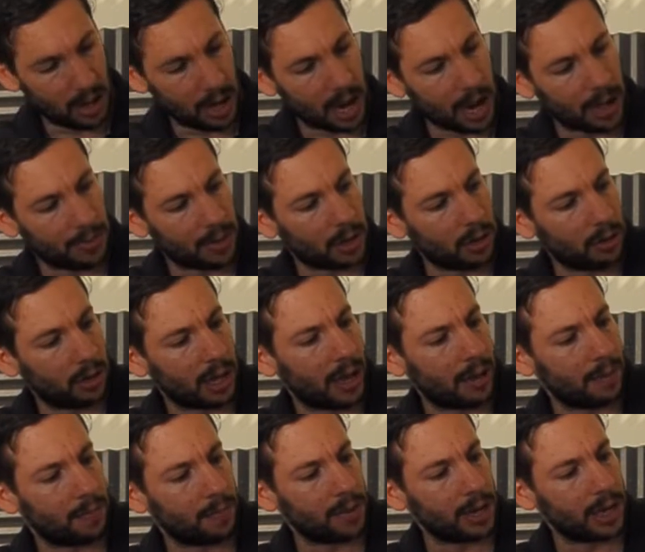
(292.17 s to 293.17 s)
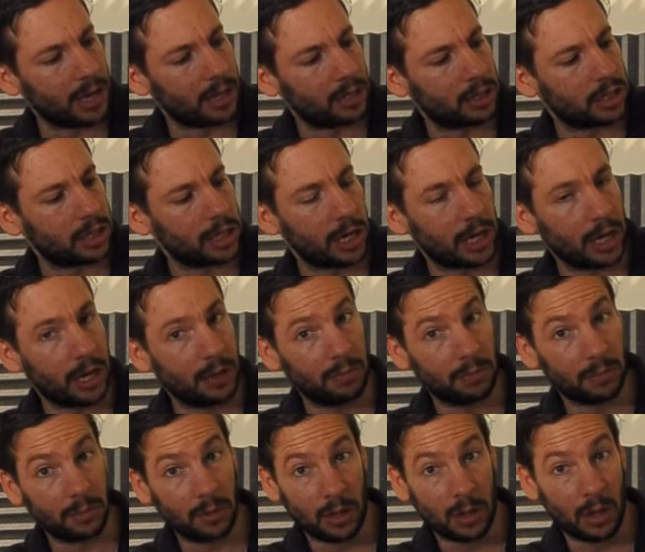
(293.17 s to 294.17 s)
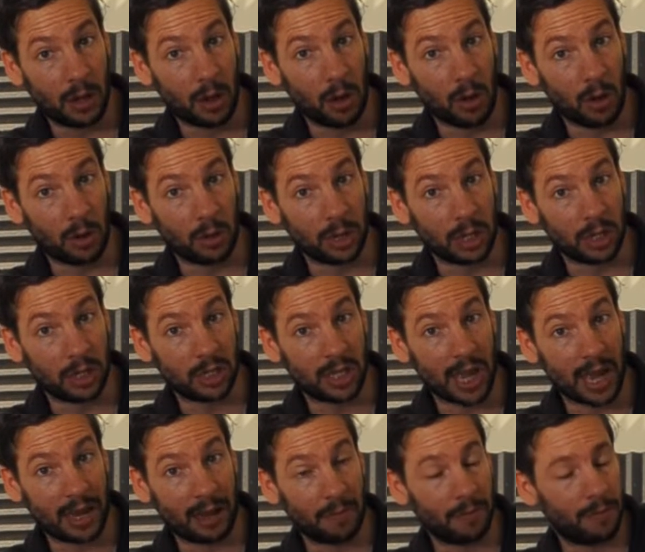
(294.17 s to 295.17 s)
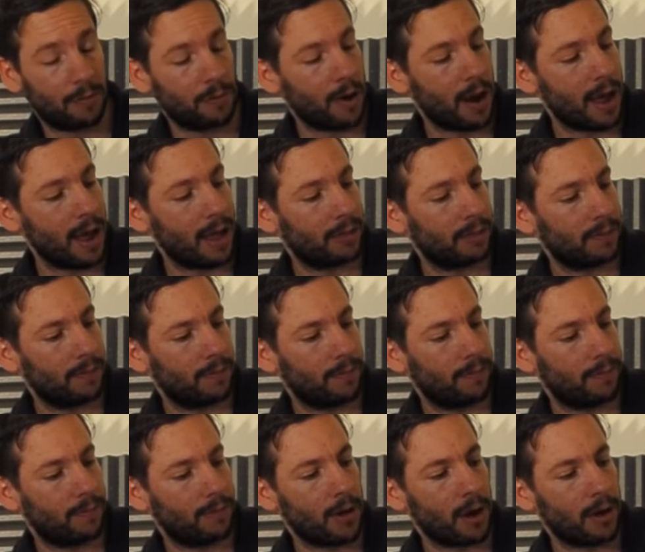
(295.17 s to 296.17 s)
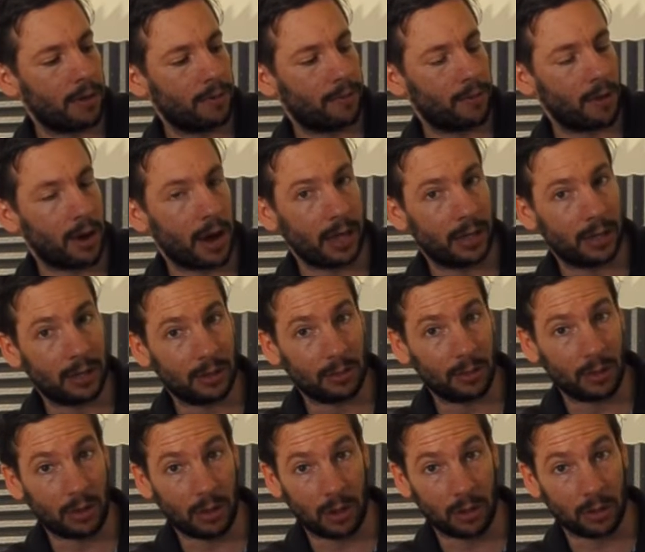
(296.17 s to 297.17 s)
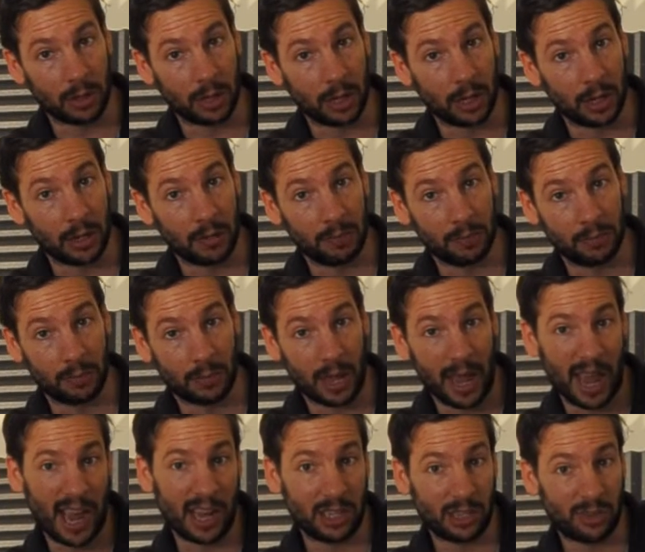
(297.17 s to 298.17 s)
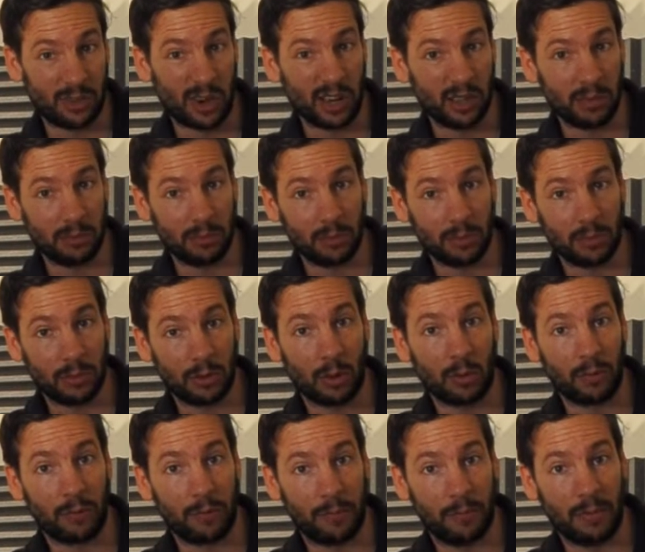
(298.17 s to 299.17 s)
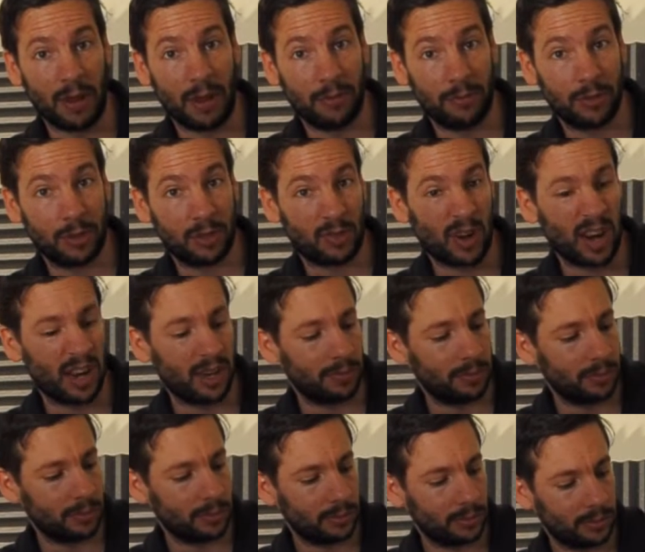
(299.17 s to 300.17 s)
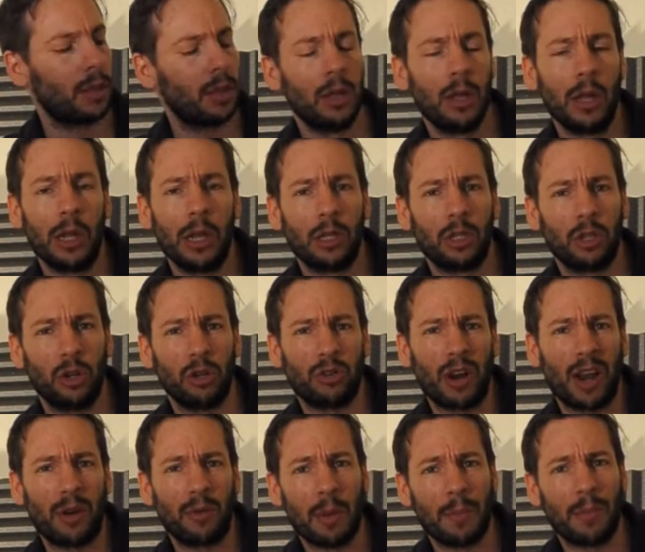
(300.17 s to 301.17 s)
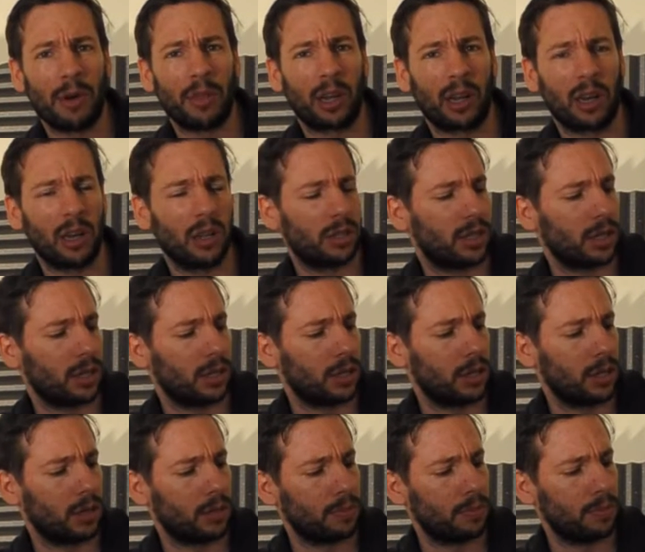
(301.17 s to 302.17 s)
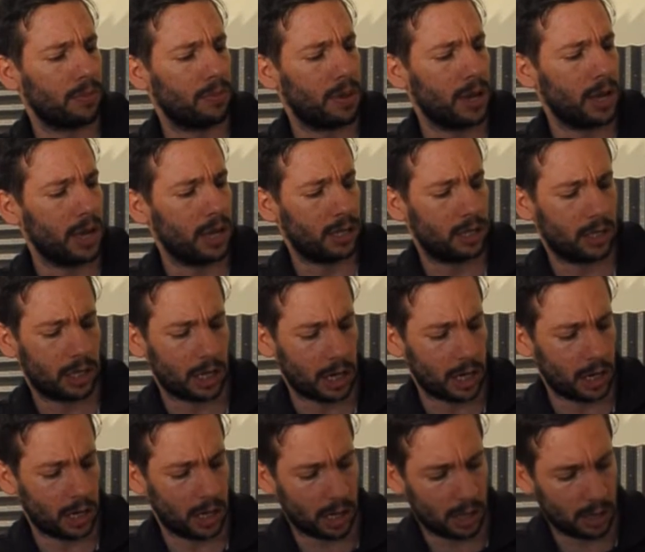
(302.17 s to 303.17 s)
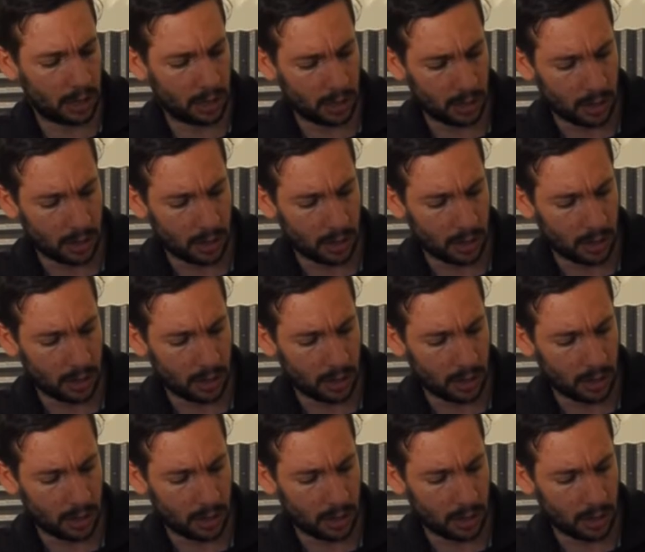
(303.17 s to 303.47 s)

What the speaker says: and then you'll have B and C on the 2nd fret, 3rd fret on the A string or 5th string, So you try and remember the clusters, you know, B, C, B,